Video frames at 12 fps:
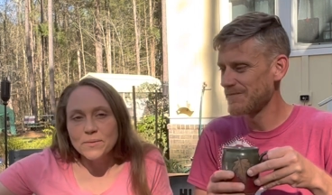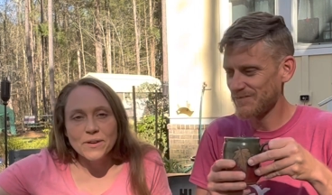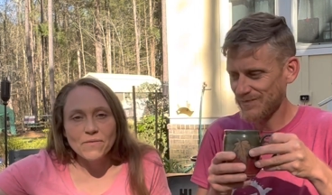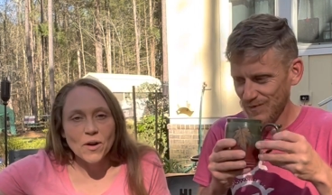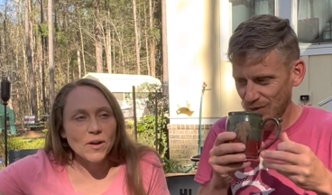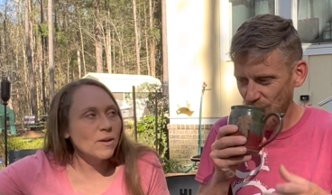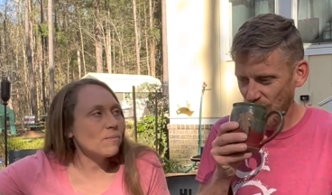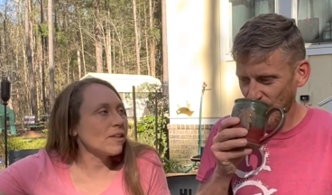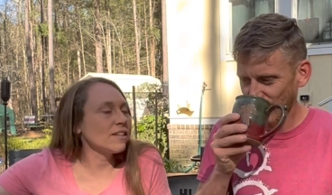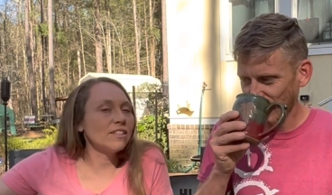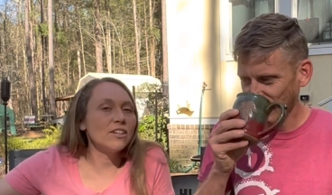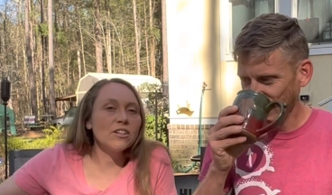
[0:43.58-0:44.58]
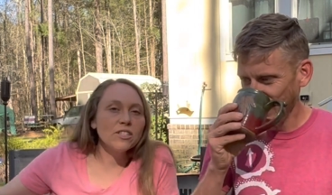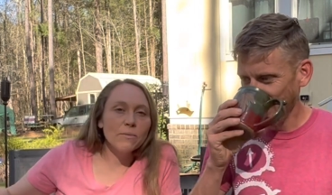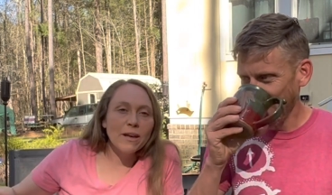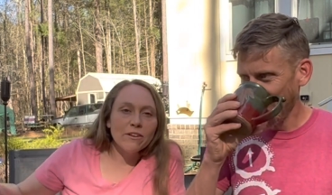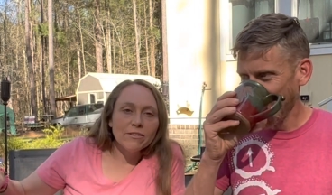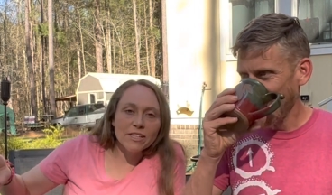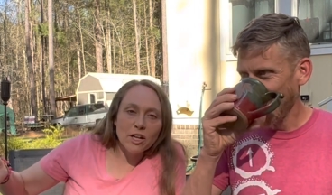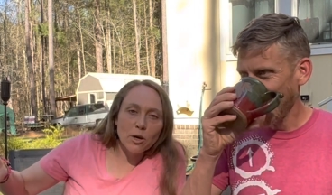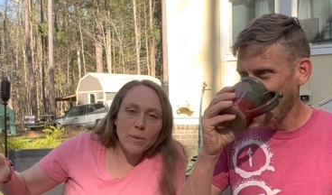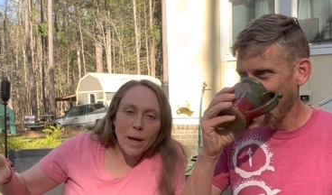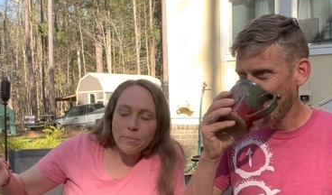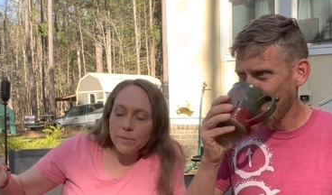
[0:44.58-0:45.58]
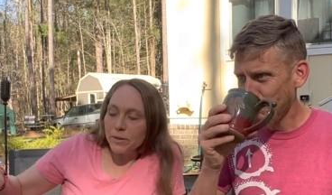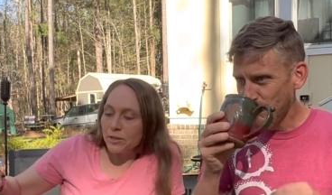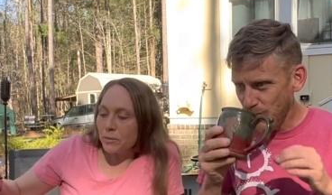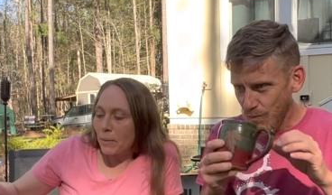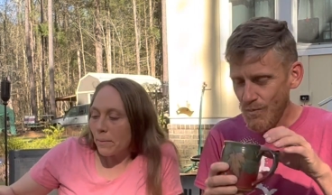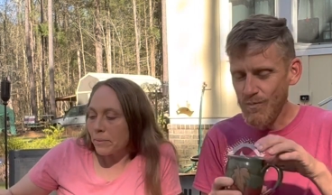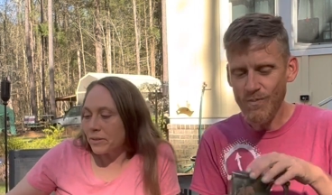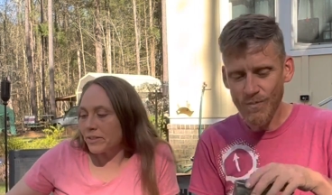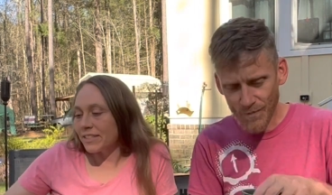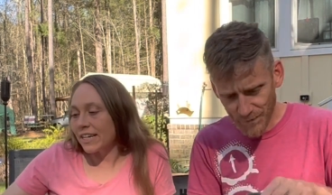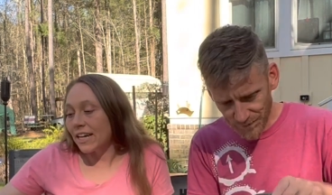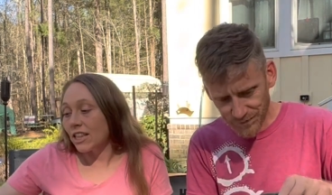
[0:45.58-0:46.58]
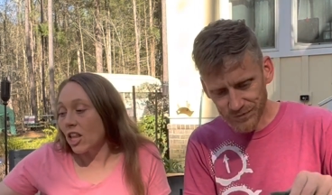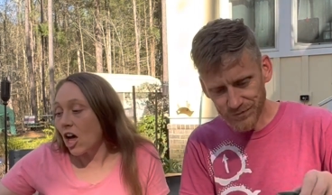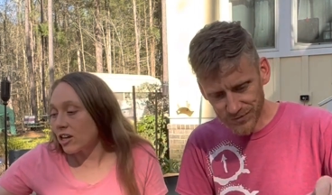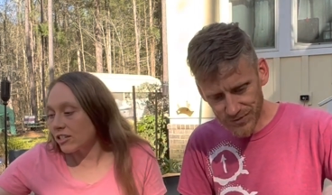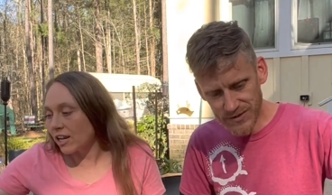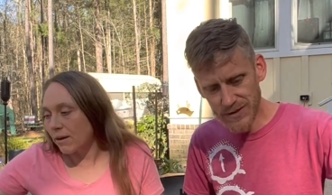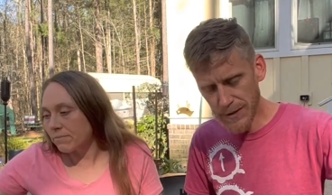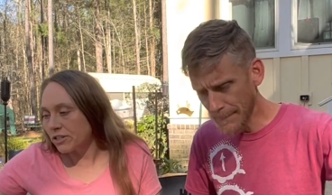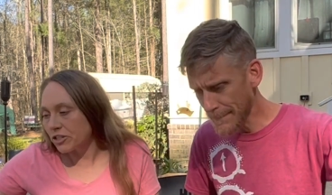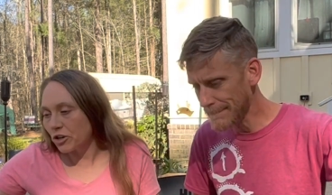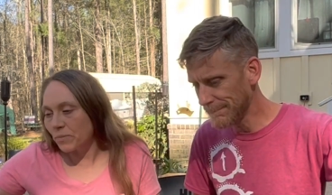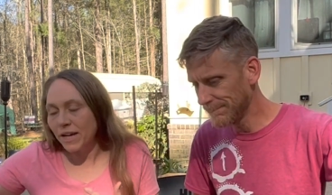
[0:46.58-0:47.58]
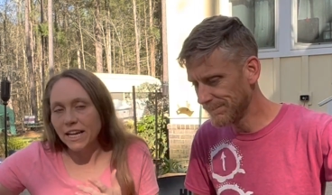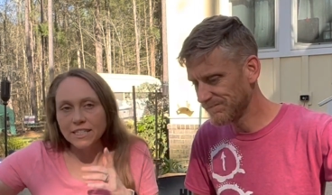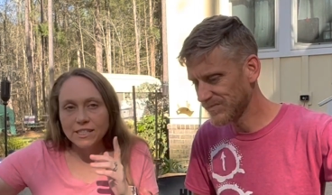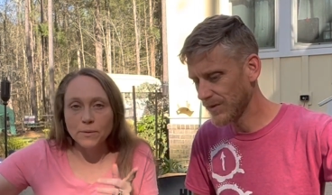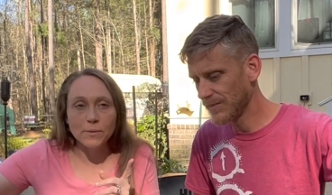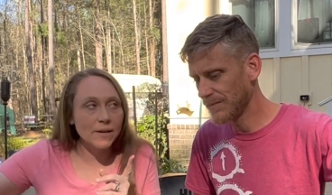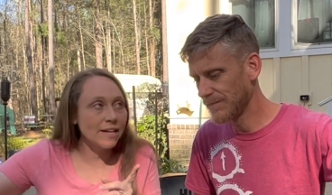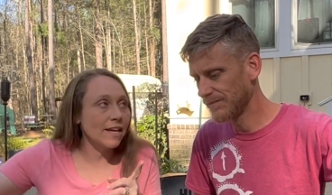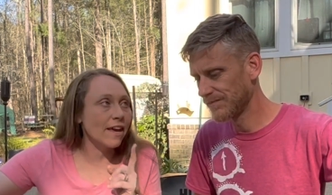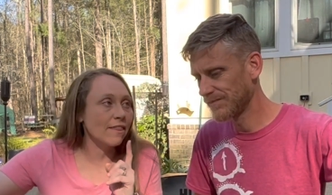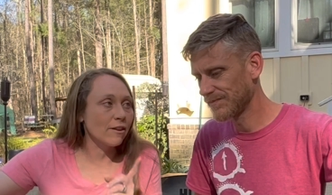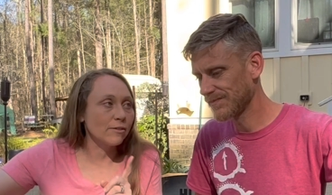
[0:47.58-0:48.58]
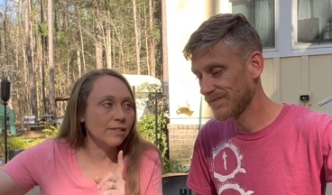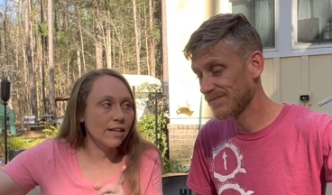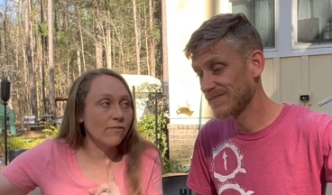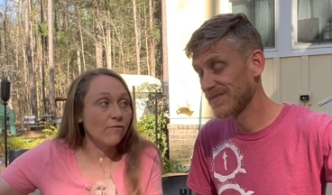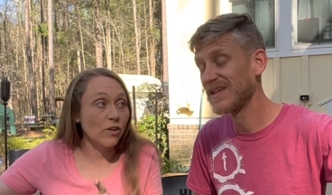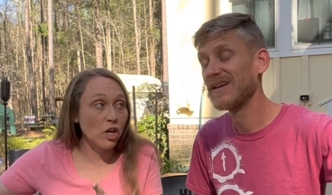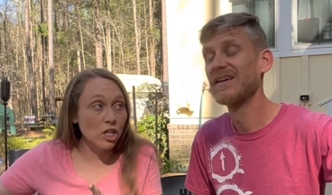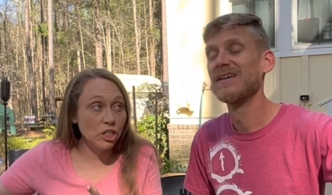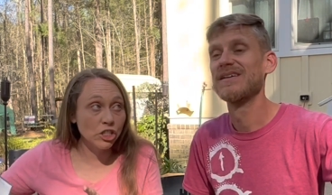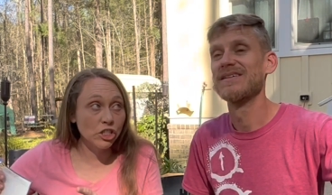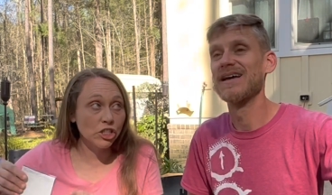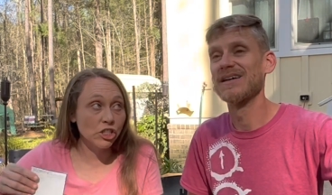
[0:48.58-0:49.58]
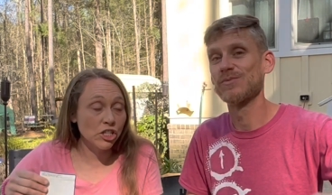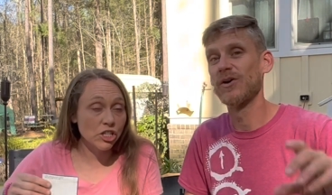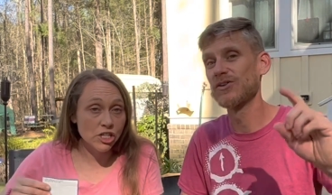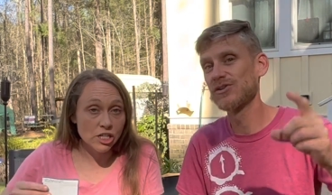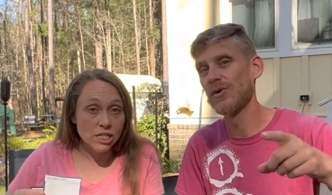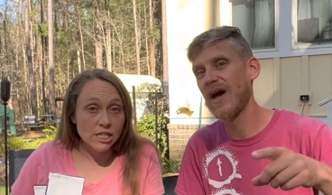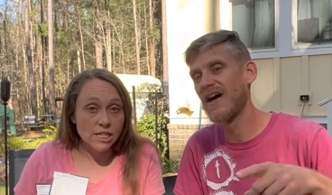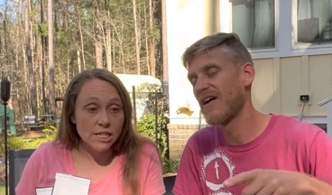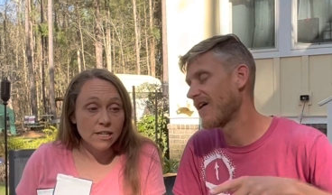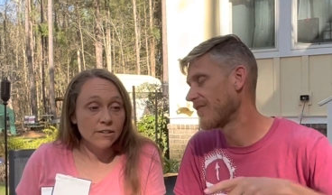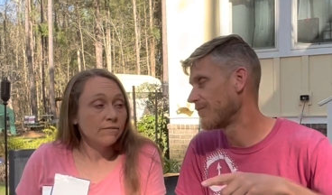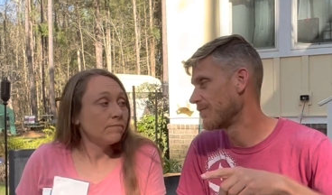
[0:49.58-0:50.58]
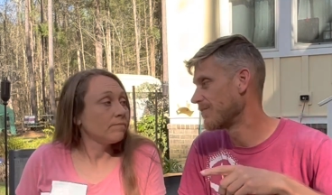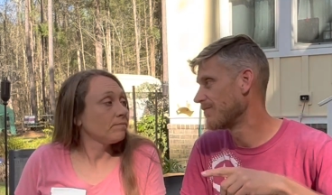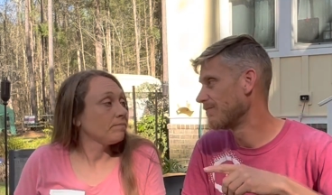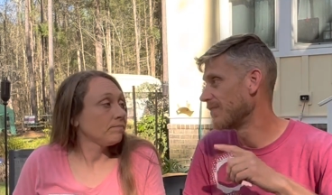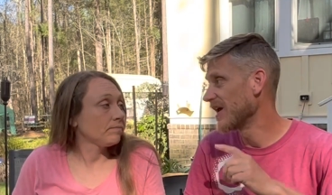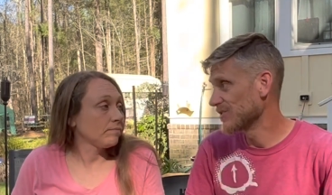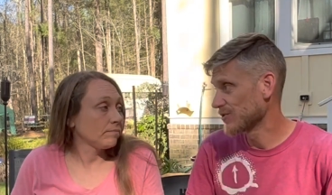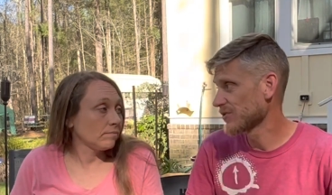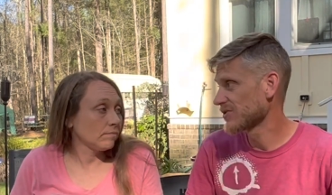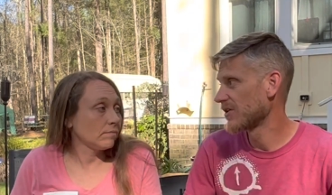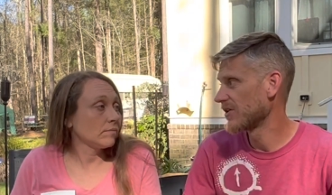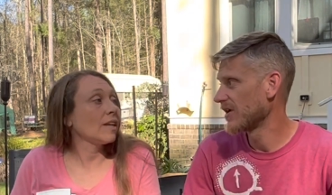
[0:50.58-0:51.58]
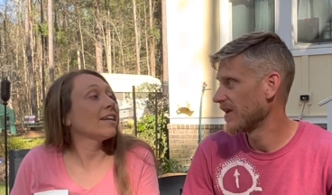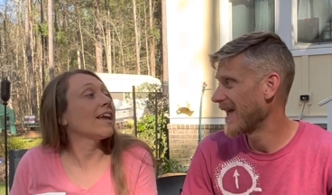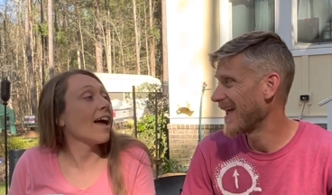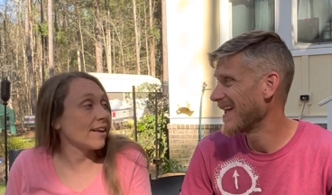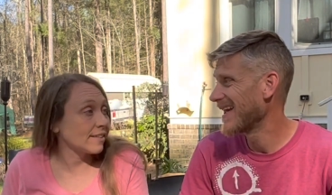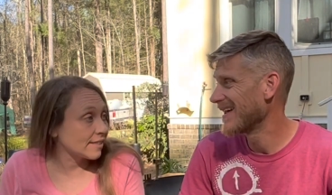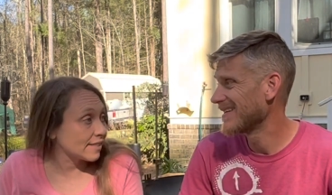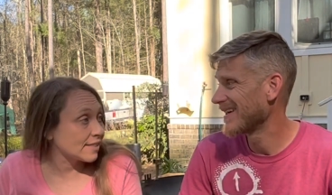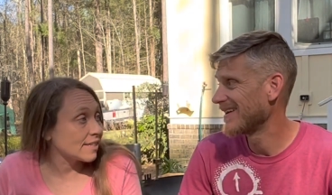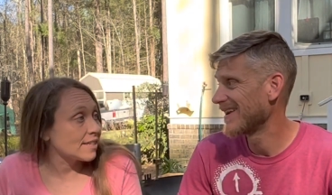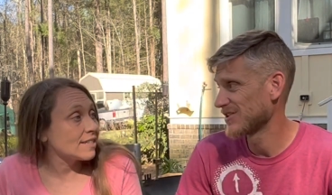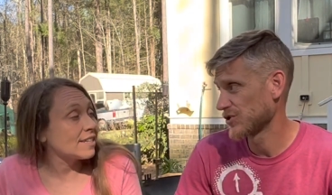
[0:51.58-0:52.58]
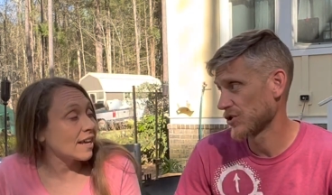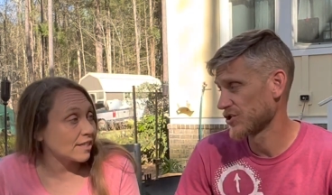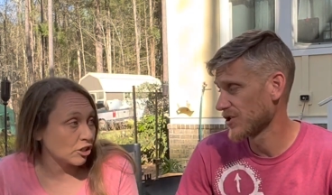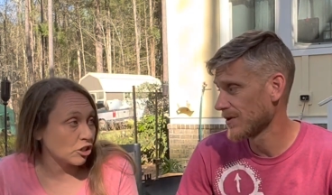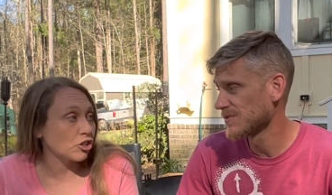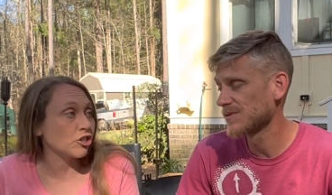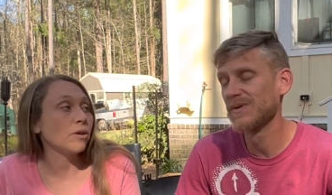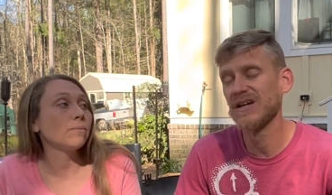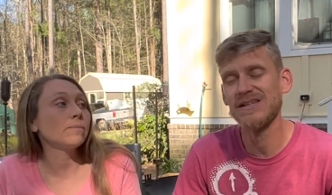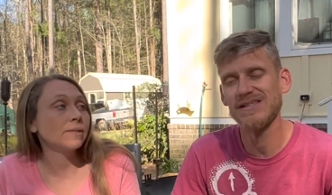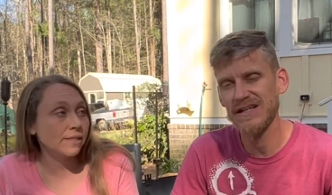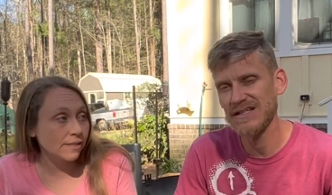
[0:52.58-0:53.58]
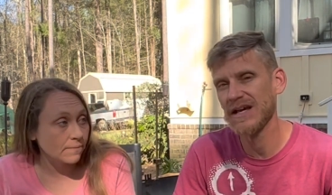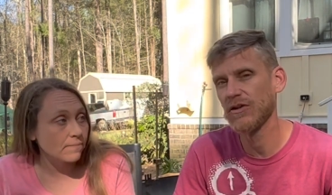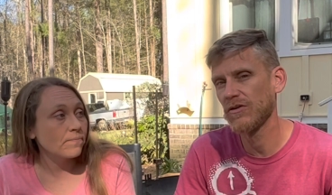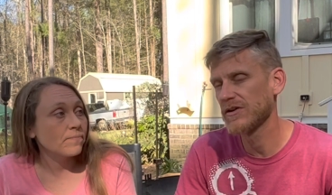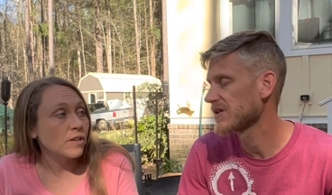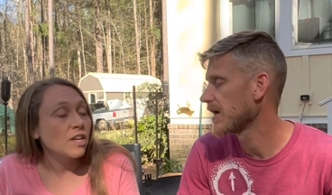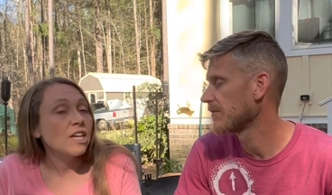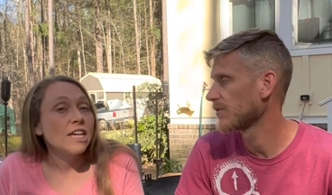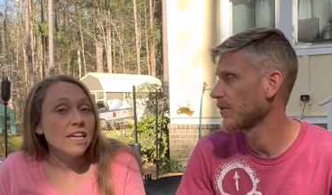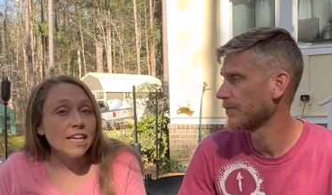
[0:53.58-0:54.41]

Speaker 1: we've already planted our tomatoes and our peppers. Peppers mm-hmm. take a long time to germinate, so we wanted to get those in first.
Speaker 2: Yes, we also have basil started yes. and nasturtiums, nasturtiums because they take a long time as well.